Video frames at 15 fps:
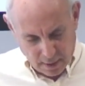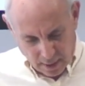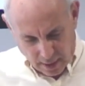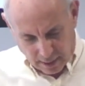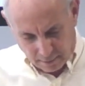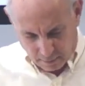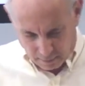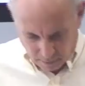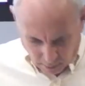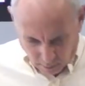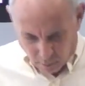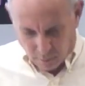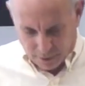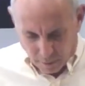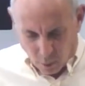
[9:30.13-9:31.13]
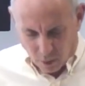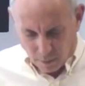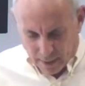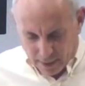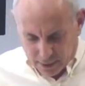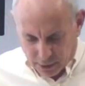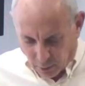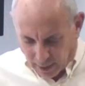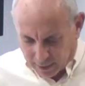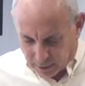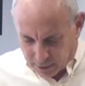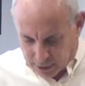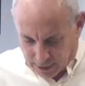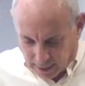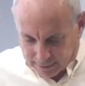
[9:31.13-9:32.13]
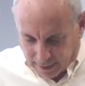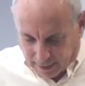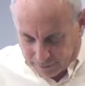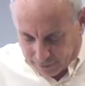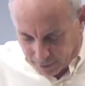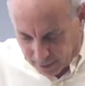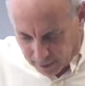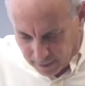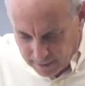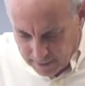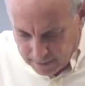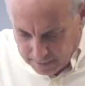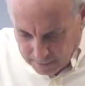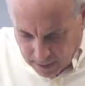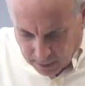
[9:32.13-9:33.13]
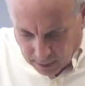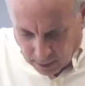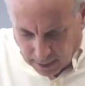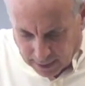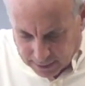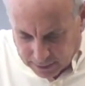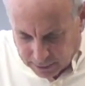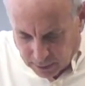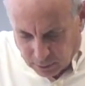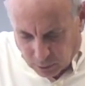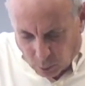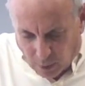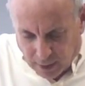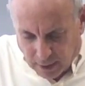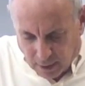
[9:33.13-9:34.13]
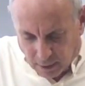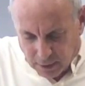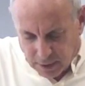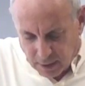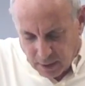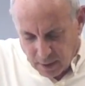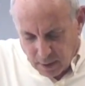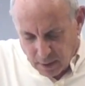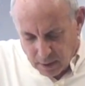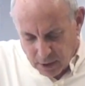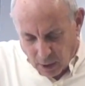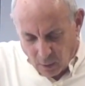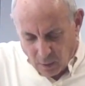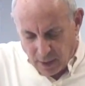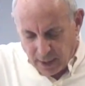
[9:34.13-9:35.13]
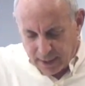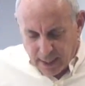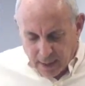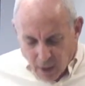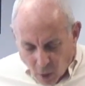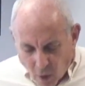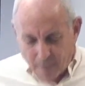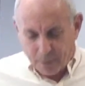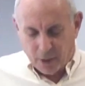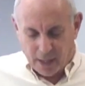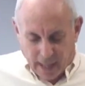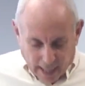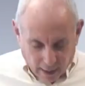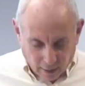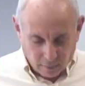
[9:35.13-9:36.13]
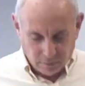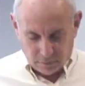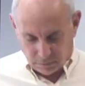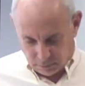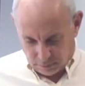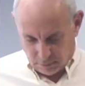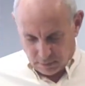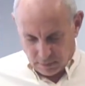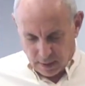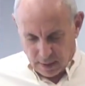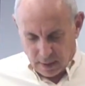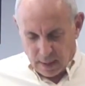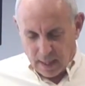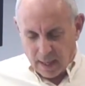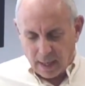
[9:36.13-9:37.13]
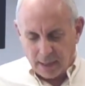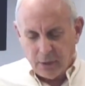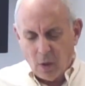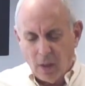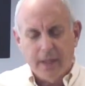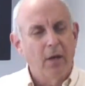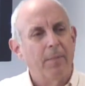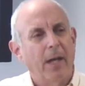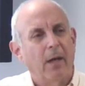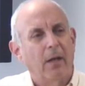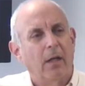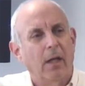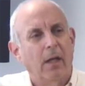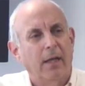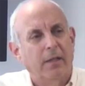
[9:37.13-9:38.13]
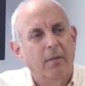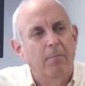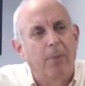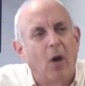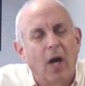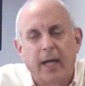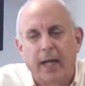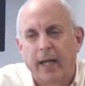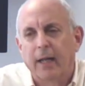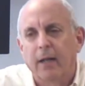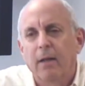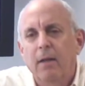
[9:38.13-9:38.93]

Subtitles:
And with a more mixed record, South Africa in the last 20 years. So it can go up or down. And I talk here about collective bargaining